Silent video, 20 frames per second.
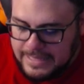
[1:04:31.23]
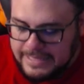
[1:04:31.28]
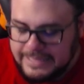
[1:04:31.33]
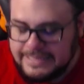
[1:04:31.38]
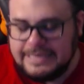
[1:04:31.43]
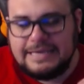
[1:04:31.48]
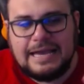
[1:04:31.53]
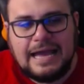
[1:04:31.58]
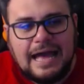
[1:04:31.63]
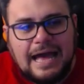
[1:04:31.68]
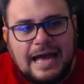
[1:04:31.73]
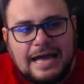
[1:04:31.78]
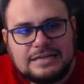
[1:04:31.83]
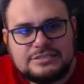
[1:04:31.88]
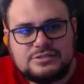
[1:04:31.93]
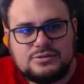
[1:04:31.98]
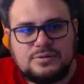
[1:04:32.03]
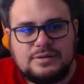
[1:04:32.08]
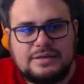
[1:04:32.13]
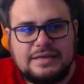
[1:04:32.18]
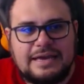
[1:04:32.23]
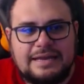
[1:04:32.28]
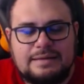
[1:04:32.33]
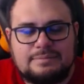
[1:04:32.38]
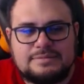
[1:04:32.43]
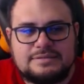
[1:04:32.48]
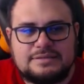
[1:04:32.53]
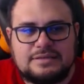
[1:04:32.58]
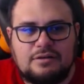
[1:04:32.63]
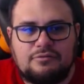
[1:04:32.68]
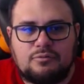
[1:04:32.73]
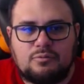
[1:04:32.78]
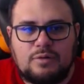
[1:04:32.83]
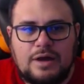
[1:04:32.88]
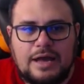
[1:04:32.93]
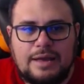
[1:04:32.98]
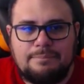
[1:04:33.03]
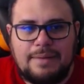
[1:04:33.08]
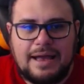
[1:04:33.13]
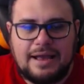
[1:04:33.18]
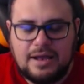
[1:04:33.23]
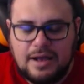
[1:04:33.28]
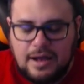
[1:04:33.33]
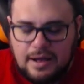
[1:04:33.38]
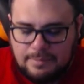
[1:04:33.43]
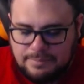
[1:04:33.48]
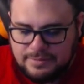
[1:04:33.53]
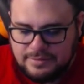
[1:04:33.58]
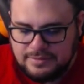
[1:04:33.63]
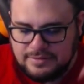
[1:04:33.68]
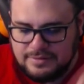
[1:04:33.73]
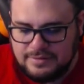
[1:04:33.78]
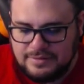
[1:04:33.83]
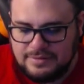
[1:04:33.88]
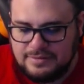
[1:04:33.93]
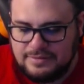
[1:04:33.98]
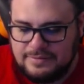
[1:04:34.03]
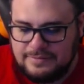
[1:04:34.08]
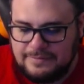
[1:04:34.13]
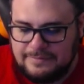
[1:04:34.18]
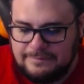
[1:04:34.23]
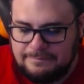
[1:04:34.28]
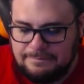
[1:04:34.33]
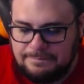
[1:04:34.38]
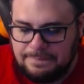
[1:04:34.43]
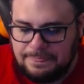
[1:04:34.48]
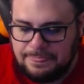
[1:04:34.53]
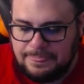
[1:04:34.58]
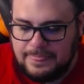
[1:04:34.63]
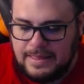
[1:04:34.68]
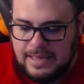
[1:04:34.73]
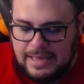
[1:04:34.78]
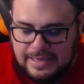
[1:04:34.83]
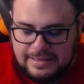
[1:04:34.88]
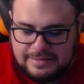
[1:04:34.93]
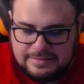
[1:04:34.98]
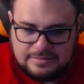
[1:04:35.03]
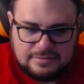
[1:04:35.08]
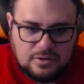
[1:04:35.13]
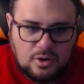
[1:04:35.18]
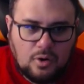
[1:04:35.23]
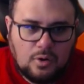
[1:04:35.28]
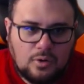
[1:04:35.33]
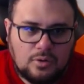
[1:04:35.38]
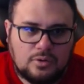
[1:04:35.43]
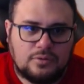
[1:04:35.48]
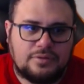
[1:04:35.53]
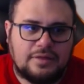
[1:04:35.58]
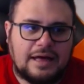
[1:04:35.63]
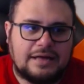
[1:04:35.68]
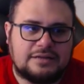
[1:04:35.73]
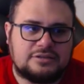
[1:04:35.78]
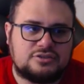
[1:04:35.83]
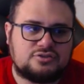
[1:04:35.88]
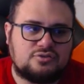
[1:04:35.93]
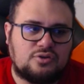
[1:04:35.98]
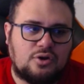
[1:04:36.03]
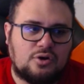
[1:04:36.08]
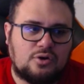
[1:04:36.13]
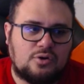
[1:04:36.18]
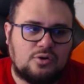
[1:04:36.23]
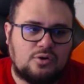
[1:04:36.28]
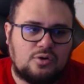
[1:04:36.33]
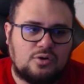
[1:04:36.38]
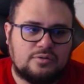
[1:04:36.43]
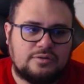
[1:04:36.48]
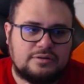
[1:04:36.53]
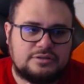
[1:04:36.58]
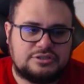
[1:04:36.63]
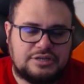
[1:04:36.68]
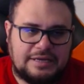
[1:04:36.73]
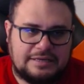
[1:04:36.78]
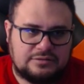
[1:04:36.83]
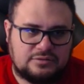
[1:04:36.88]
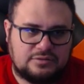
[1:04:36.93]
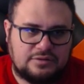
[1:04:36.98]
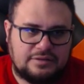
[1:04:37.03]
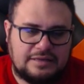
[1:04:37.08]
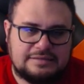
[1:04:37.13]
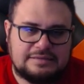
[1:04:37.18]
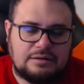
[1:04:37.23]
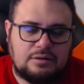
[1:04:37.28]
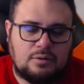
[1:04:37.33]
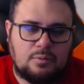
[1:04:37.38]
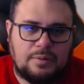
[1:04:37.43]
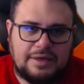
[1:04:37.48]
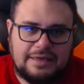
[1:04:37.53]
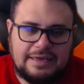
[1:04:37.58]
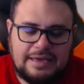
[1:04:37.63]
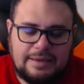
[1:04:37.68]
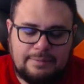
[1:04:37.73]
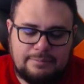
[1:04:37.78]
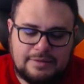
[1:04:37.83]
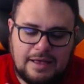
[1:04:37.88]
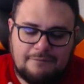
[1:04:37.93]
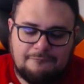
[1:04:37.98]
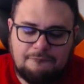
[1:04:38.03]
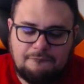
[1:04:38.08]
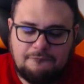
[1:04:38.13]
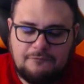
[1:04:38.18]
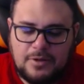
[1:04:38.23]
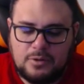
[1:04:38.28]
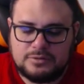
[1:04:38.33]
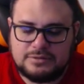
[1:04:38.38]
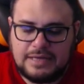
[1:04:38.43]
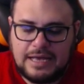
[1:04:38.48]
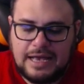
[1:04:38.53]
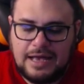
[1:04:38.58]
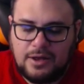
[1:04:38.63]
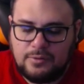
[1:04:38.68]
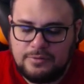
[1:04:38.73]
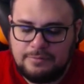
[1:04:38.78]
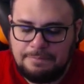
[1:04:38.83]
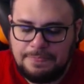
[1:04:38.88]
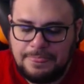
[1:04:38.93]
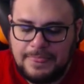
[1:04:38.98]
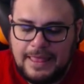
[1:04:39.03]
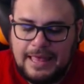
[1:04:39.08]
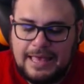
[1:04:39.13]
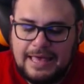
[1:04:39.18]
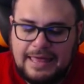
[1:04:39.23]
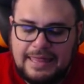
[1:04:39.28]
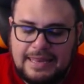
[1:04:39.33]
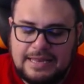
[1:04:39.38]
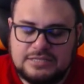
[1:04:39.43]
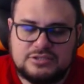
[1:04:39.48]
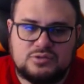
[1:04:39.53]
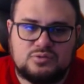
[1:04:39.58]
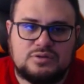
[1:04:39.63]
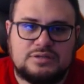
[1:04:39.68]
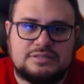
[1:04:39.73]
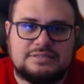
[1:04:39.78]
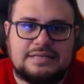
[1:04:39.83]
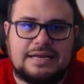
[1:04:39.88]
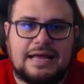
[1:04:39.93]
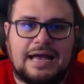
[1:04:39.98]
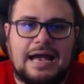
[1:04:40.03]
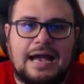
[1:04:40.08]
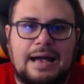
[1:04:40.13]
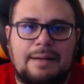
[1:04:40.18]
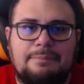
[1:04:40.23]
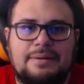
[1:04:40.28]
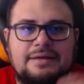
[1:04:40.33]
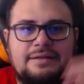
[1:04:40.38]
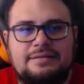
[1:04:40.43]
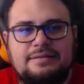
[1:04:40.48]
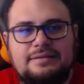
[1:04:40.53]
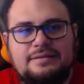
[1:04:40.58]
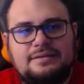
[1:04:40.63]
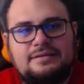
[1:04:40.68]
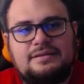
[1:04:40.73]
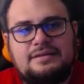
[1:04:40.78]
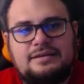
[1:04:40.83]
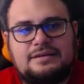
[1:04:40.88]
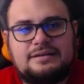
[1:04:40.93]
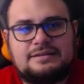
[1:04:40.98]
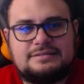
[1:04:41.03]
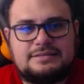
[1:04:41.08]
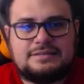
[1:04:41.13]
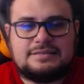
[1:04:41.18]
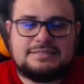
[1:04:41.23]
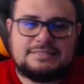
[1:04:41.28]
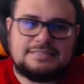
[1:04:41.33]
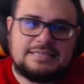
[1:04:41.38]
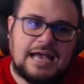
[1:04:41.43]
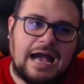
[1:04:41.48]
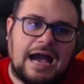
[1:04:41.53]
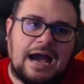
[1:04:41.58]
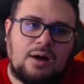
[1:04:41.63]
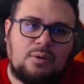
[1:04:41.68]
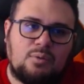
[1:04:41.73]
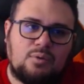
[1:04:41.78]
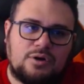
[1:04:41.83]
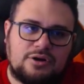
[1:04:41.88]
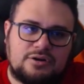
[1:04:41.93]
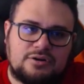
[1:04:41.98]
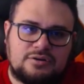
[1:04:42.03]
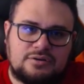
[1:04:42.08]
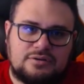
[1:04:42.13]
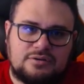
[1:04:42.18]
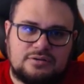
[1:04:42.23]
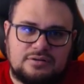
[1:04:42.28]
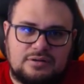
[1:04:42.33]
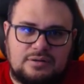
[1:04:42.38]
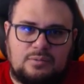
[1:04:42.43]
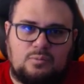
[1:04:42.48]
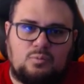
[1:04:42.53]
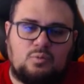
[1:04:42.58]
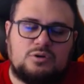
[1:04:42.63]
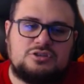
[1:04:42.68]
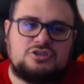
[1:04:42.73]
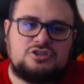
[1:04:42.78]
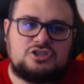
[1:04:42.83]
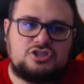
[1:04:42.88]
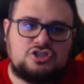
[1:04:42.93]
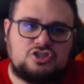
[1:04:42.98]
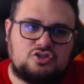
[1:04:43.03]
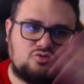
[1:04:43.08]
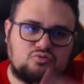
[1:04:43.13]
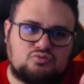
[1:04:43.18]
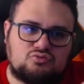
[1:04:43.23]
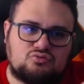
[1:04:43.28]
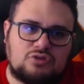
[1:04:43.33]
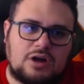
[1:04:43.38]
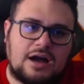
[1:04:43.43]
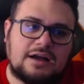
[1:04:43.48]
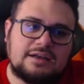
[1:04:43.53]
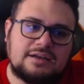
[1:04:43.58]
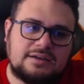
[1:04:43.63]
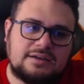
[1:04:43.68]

He had to get himself right back up, and all that struggle, all the chains, all the things that were weighing him down fell down, and as soon as that happened, the tower was struck.